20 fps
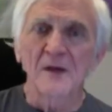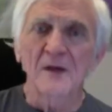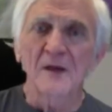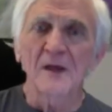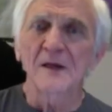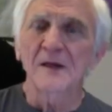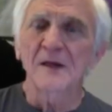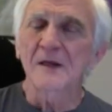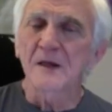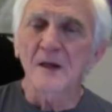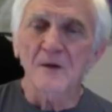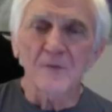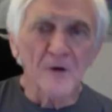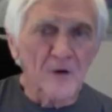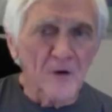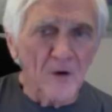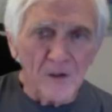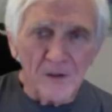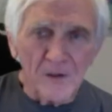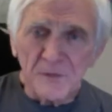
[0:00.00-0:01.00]
and he never
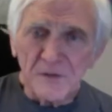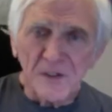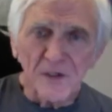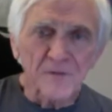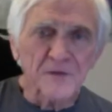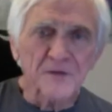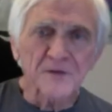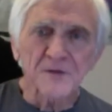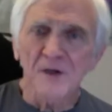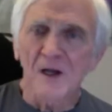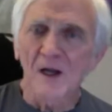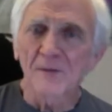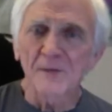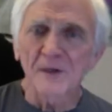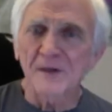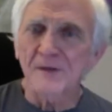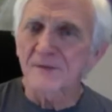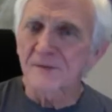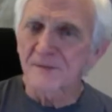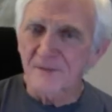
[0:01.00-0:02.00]
called himself a shaman
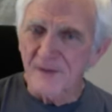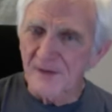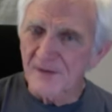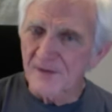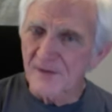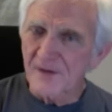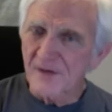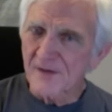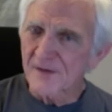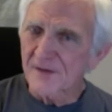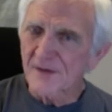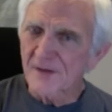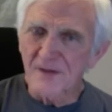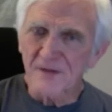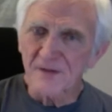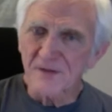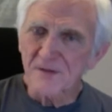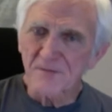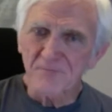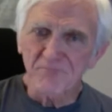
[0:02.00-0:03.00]
in the in
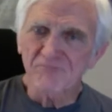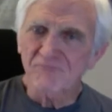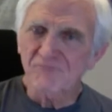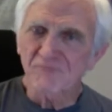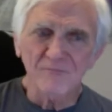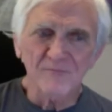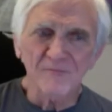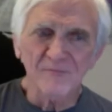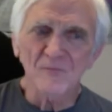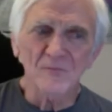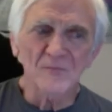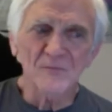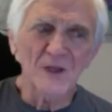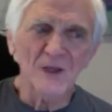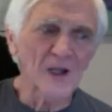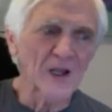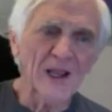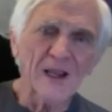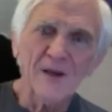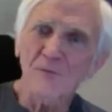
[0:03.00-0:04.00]
the
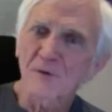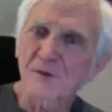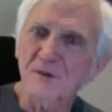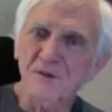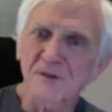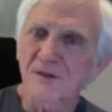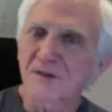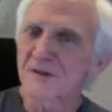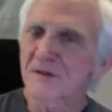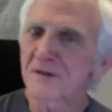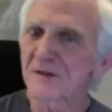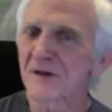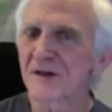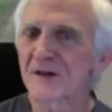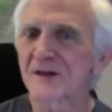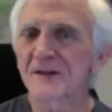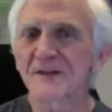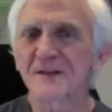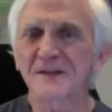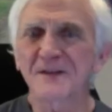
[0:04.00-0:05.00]
language in
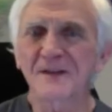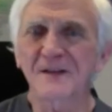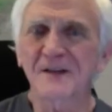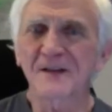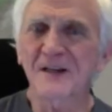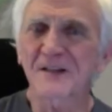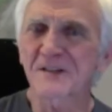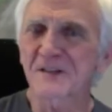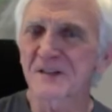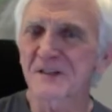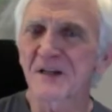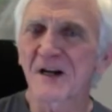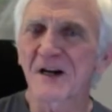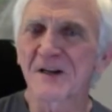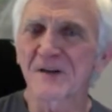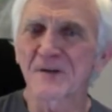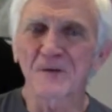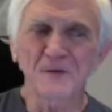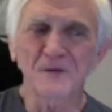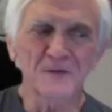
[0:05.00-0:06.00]
uh,
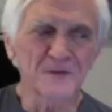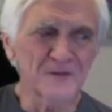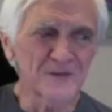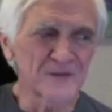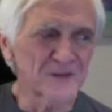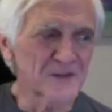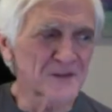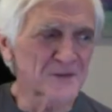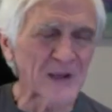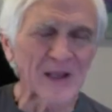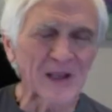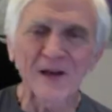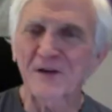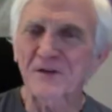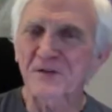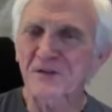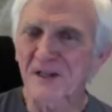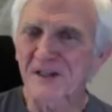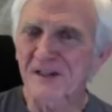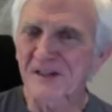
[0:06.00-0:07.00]
Castellano
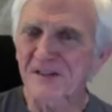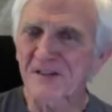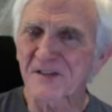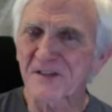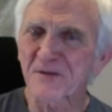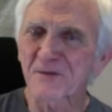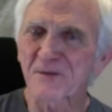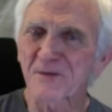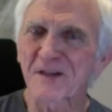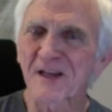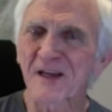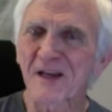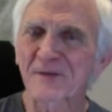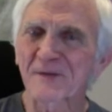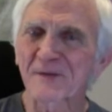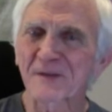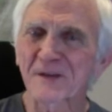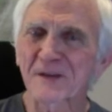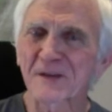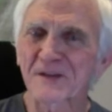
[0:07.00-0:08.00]
Spanish, I guess, is what
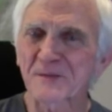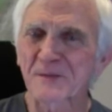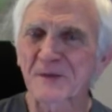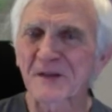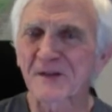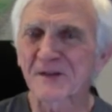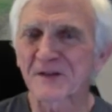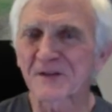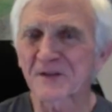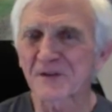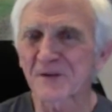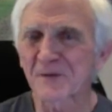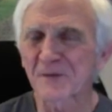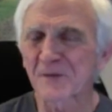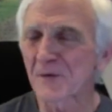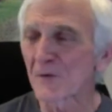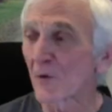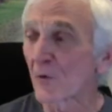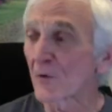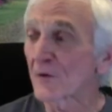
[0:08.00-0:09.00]
hap- they speak in,
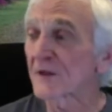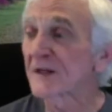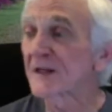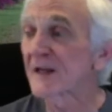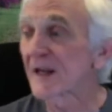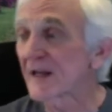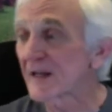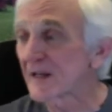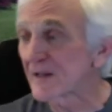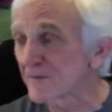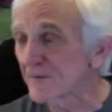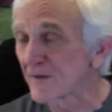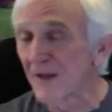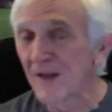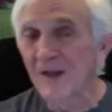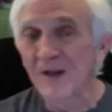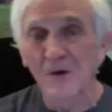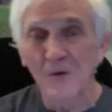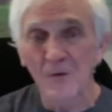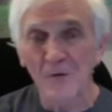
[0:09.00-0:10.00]
or the native
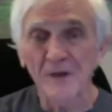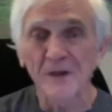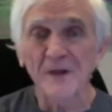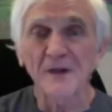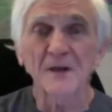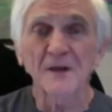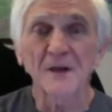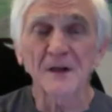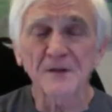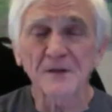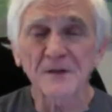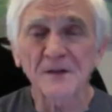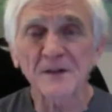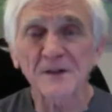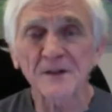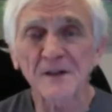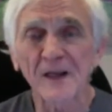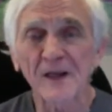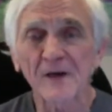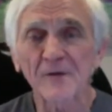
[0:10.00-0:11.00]
or the
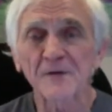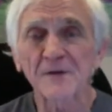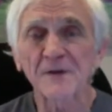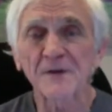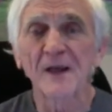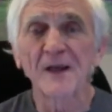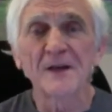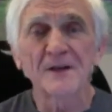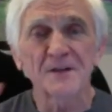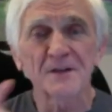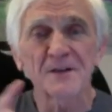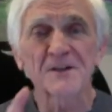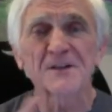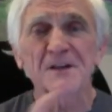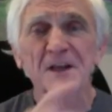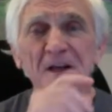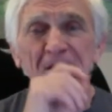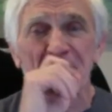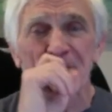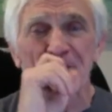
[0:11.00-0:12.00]
indigenous language. She
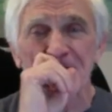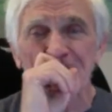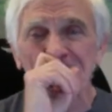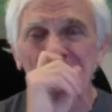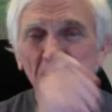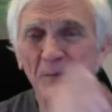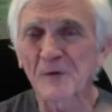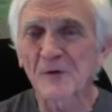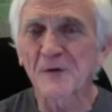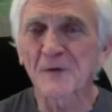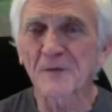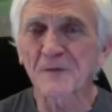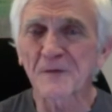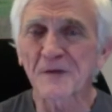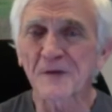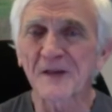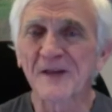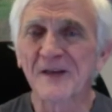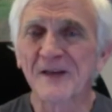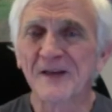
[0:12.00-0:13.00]
said it really
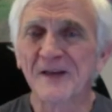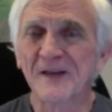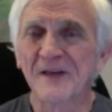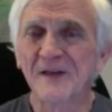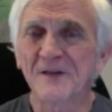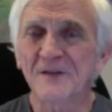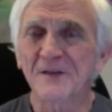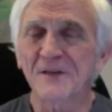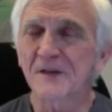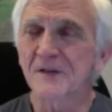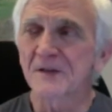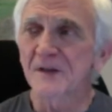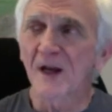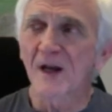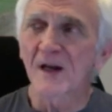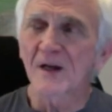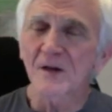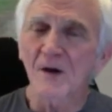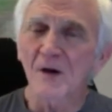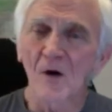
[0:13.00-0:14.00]
beautifully. Said, yeah,
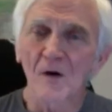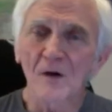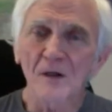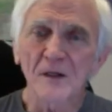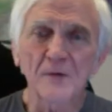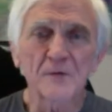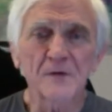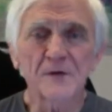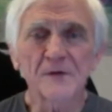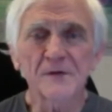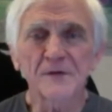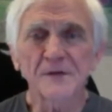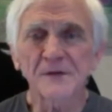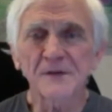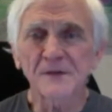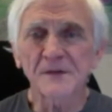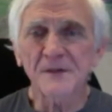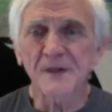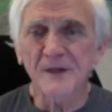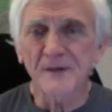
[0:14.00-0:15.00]
all he would do is
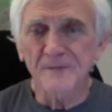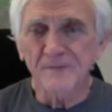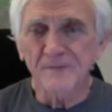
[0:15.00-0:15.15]
he'd say,